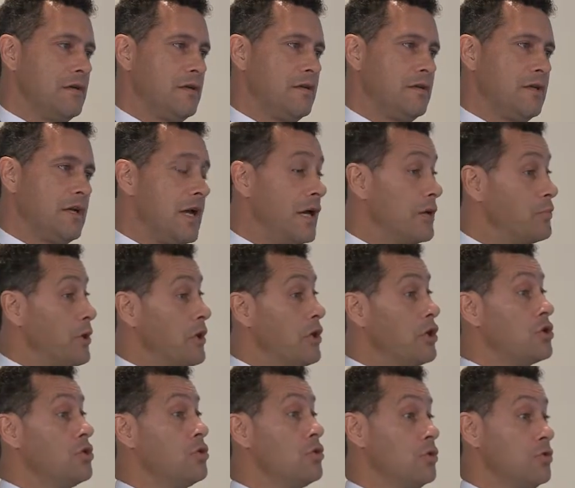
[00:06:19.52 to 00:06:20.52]
they had been
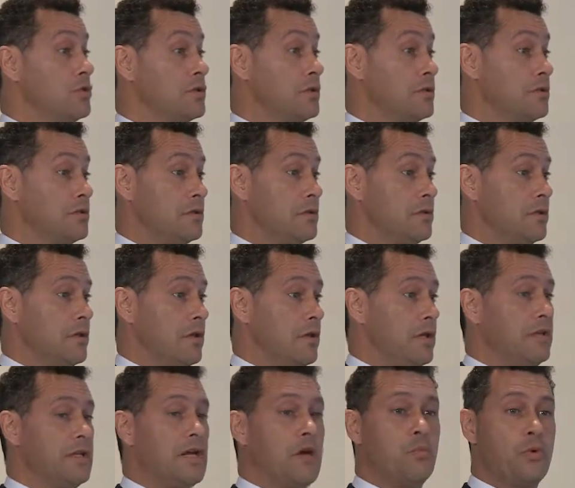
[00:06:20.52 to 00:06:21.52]
ignored
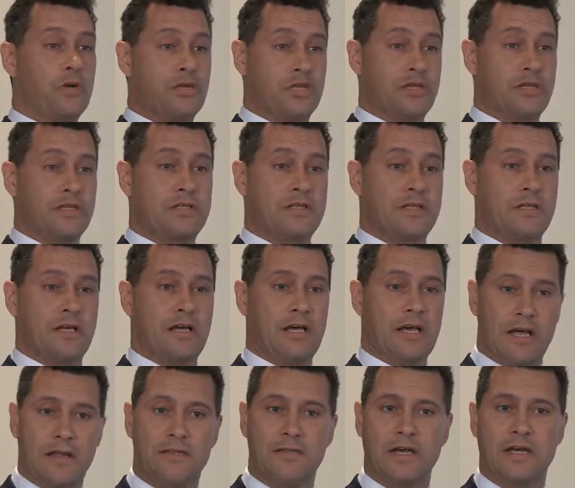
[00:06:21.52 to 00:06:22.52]
in their wishes
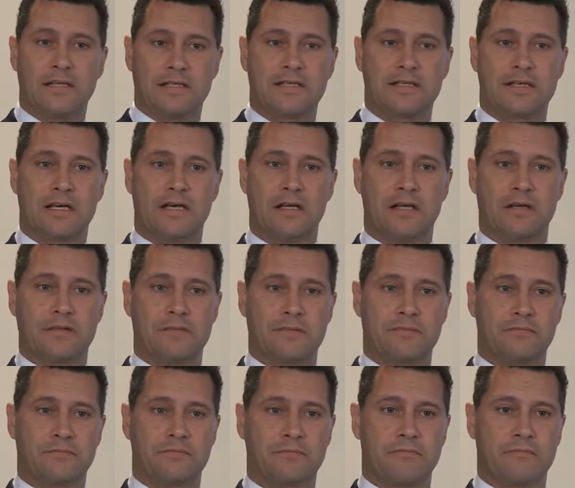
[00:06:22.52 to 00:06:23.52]
and their desires.
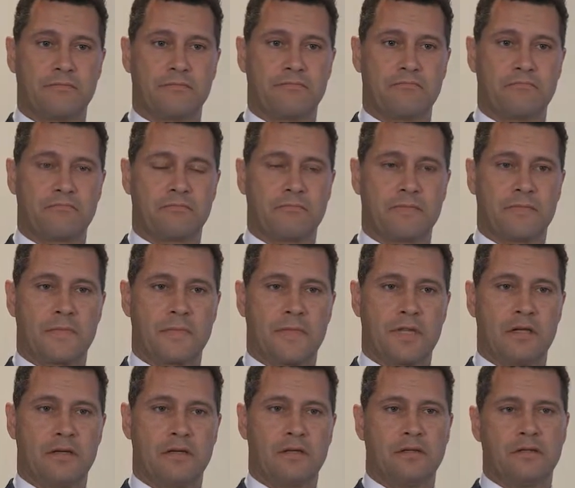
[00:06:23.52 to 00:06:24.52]

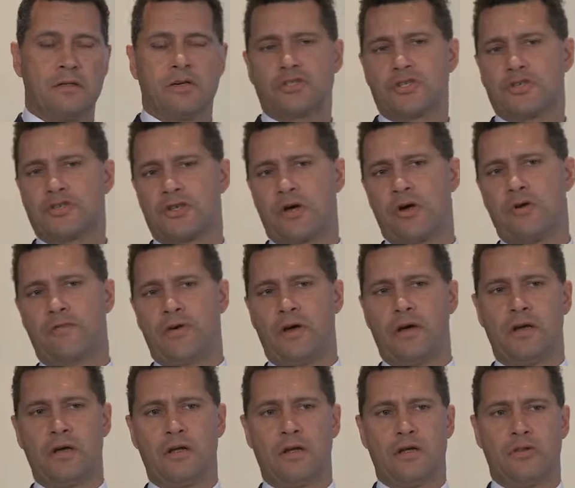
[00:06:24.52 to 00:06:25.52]
Not just
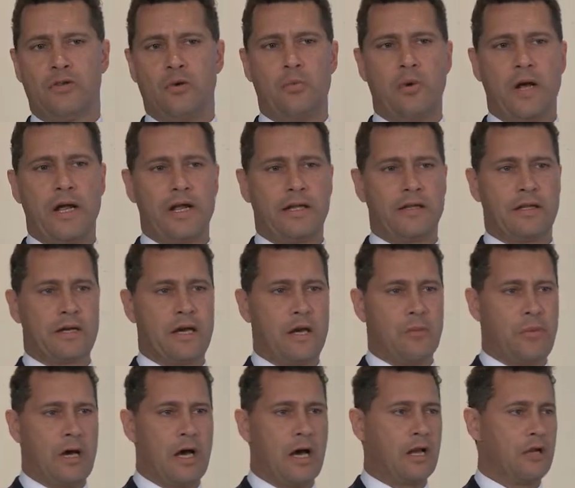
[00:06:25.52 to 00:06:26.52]
over the way that our
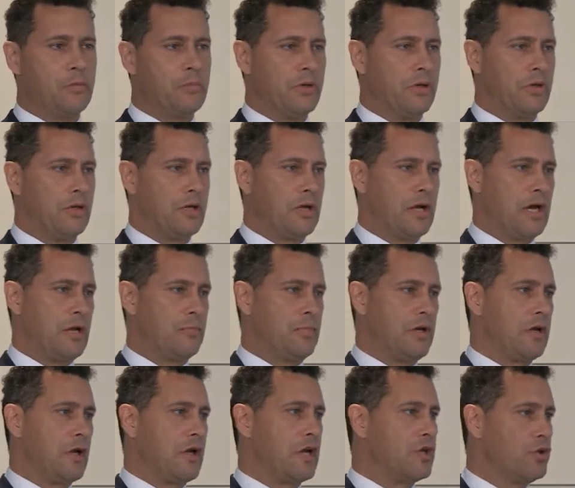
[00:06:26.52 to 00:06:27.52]
Parliament had
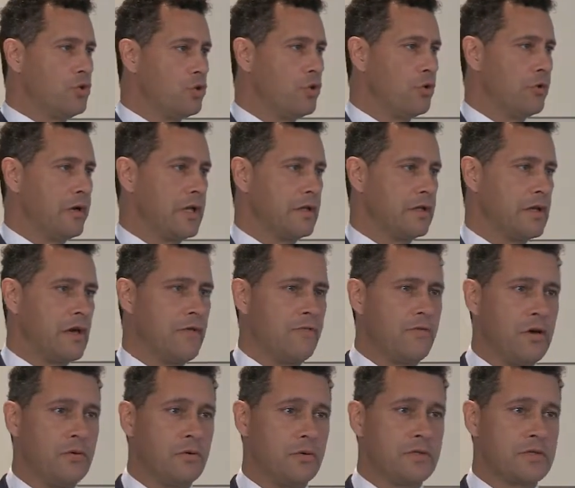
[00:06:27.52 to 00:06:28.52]
been ignoring their
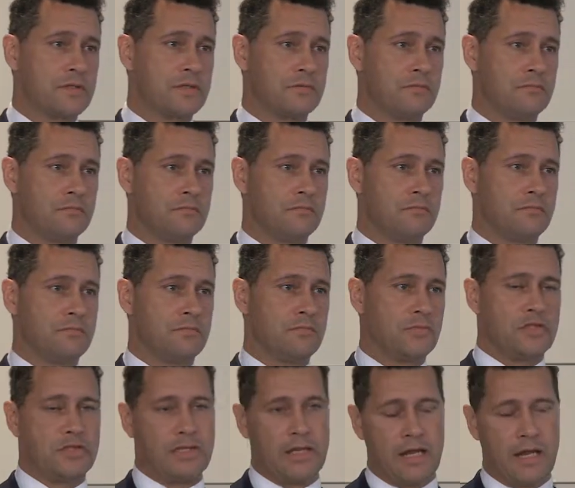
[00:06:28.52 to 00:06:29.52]
votes.
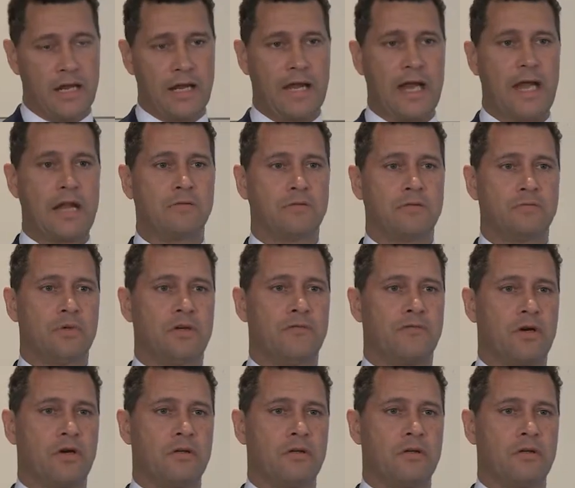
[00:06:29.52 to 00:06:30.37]
Today, again, we're